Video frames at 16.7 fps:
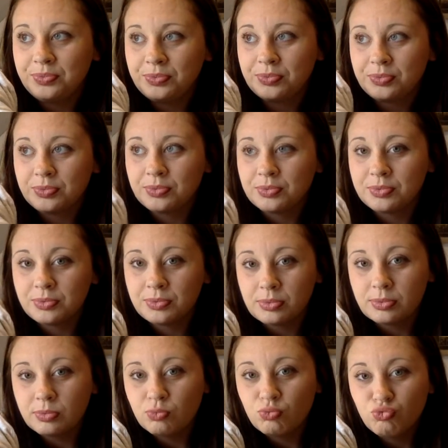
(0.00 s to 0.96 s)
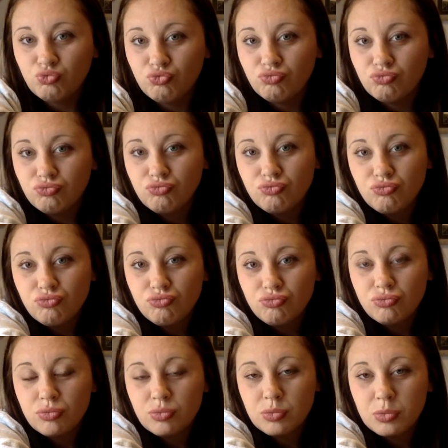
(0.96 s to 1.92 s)

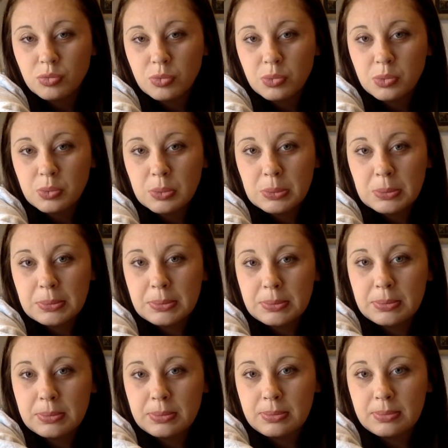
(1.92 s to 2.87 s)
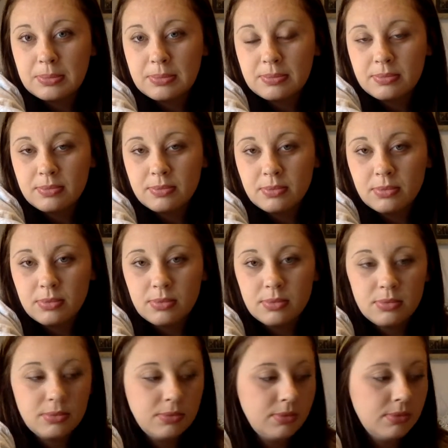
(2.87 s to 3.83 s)

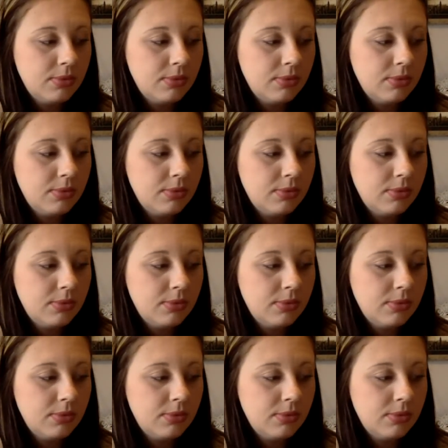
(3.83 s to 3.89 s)
Nothing is said.